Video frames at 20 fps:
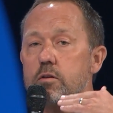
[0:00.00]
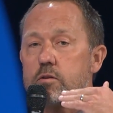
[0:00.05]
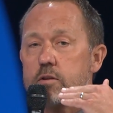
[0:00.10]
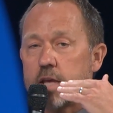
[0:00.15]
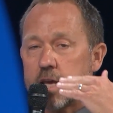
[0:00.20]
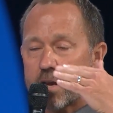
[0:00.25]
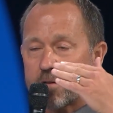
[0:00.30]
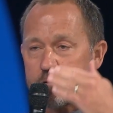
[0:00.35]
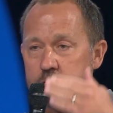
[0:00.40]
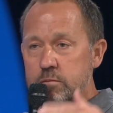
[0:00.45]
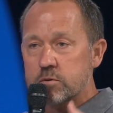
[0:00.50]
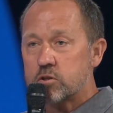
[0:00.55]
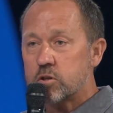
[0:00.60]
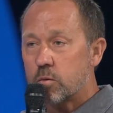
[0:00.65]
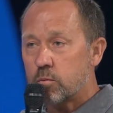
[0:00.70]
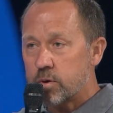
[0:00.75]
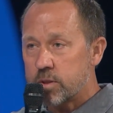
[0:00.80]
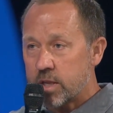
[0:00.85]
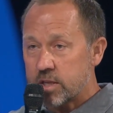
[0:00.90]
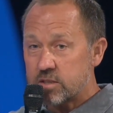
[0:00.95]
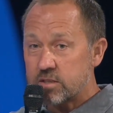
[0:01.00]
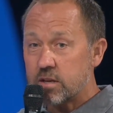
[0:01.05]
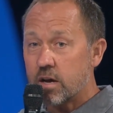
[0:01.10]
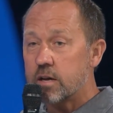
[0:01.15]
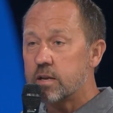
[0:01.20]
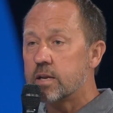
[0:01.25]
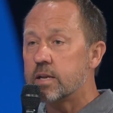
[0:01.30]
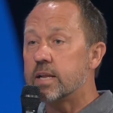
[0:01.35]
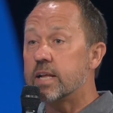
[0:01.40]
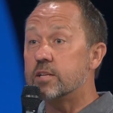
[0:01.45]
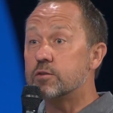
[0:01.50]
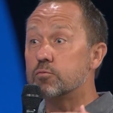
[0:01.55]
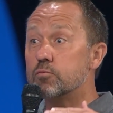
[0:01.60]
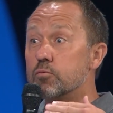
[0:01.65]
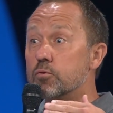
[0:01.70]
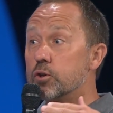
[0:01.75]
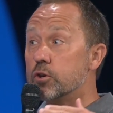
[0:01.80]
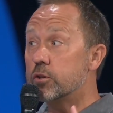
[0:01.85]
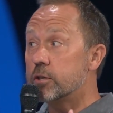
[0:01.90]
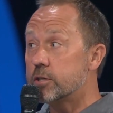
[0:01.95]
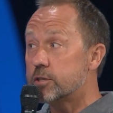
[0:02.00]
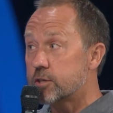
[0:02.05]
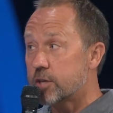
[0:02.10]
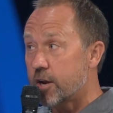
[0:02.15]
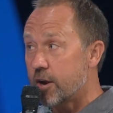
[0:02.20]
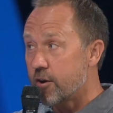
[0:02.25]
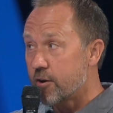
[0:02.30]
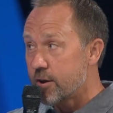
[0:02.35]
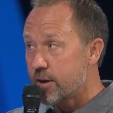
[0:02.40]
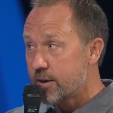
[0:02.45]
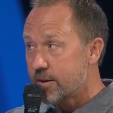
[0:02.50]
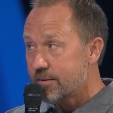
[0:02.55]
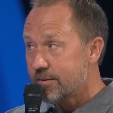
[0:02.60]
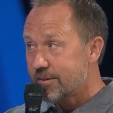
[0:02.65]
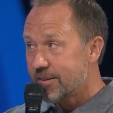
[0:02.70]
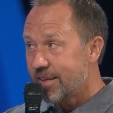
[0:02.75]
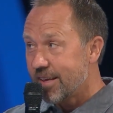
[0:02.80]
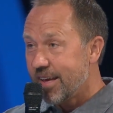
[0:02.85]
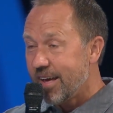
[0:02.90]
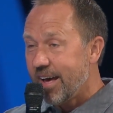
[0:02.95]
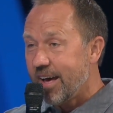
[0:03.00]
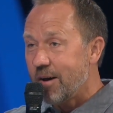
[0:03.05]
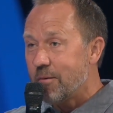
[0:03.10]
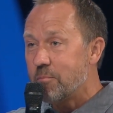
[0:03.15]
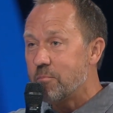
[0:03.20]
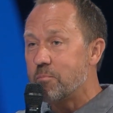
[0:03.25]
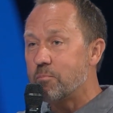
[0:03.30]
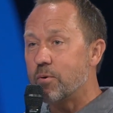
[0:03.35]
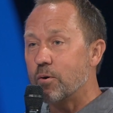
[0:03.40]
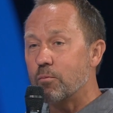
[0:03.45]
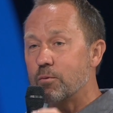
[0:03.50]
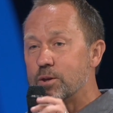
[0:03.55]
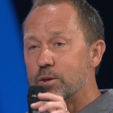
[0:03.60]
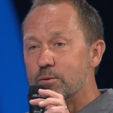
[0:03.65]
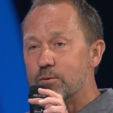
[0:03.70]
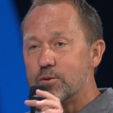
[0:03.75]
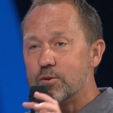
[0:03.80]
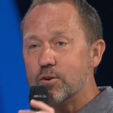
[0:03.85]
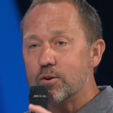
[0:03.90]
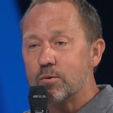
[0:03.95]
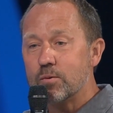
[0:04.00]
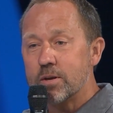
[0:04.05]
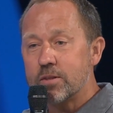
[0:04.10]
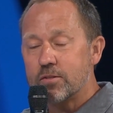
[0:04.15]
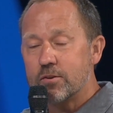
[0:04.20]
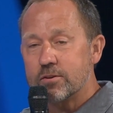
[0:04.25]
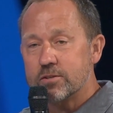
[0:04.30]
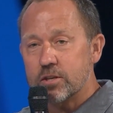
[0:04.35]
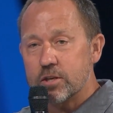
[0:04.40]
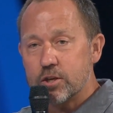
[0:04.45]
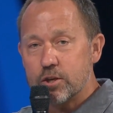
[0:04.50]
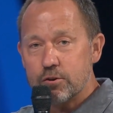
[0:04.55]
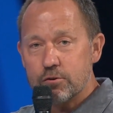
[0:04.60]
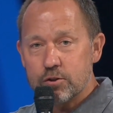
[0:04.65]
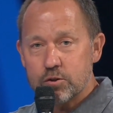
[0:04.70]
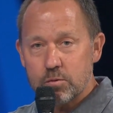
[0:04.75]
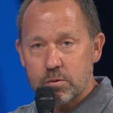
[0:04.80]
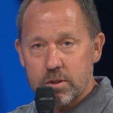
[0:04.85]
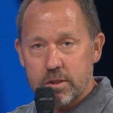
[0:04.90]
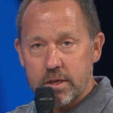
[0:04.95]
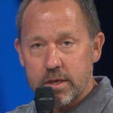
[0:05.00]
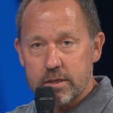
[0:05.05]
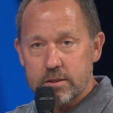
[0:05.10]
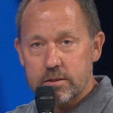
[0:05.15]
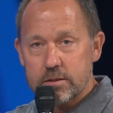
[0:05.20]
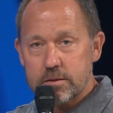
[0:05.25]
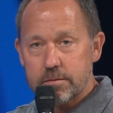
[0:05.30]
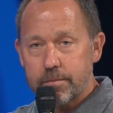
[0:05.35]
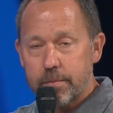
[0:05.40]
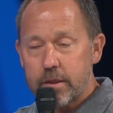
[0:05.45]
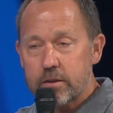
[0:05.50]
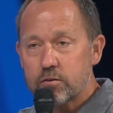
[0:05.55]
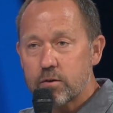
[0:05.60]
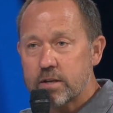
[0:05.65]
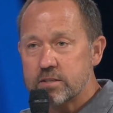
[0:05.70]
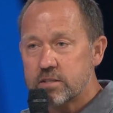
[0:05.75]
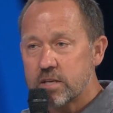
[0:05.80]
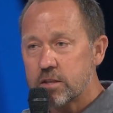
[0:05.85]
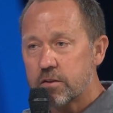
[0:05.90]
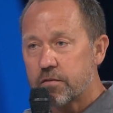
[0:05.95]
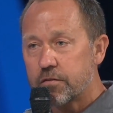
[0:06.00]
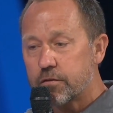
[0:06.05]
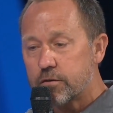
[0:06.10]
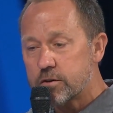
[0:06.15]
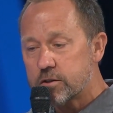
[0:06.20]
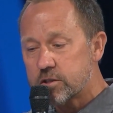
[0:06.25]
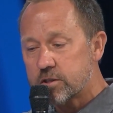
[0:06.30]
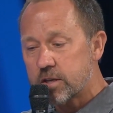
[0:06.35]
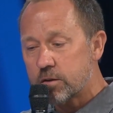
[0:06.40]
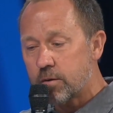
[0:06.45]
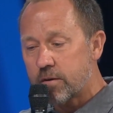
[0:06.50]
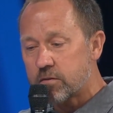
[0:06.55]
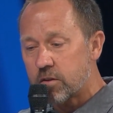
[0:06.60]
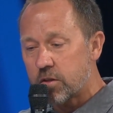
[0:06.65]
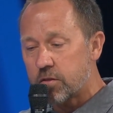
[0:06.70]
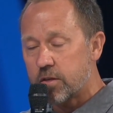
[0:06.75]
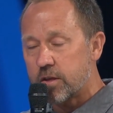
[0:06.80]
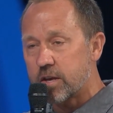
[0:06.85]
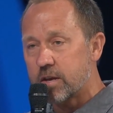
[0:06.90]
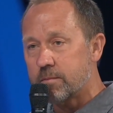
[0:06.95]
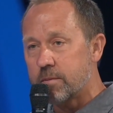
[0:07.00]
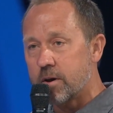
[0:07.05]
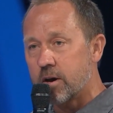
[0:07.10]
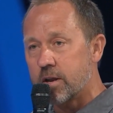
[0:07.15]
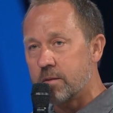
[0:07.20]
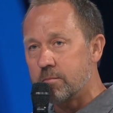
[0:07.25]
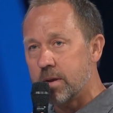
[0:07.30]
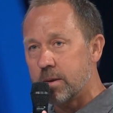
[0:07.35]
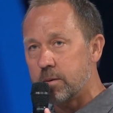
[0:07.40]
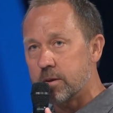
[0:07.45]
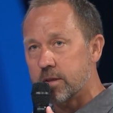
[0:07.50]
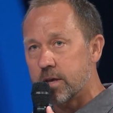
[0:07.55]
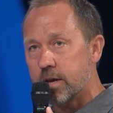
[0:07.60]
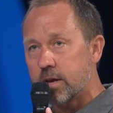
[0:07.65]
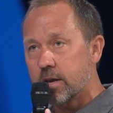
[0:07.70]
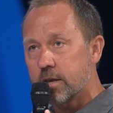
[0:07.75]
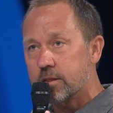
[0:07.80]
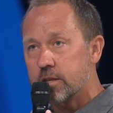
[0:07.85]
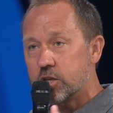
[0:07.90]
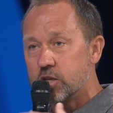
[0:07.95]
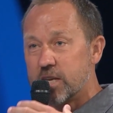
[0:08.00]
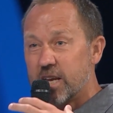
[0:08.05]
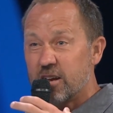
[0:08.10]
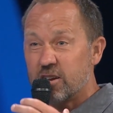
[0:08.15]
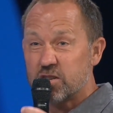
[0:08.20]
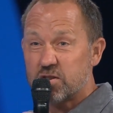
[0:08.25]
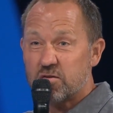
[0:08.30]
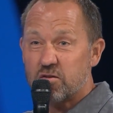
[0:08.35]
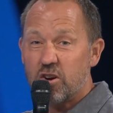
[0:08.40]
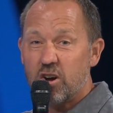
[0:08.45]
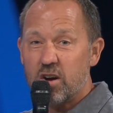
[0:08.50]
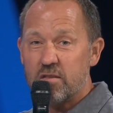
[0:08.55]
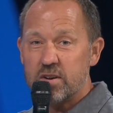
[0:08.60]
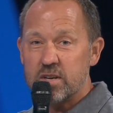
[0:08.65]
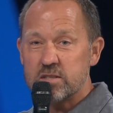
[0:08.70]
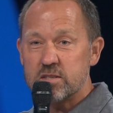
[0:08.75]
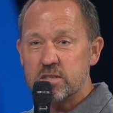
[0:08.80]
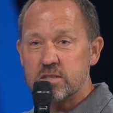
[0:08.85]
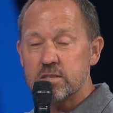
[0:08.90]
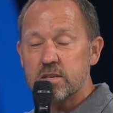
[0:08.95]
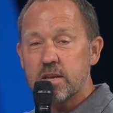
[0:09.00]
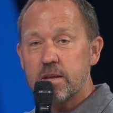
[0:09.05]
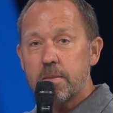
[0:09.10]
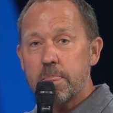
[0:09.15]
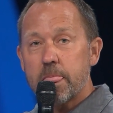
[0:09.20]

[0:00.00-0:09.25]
Take it from someone that's done it, it's really scary. But when you do it, there's a huge release. So I'd say the first thing we have to think about, and maybe like the challenge for all of us, is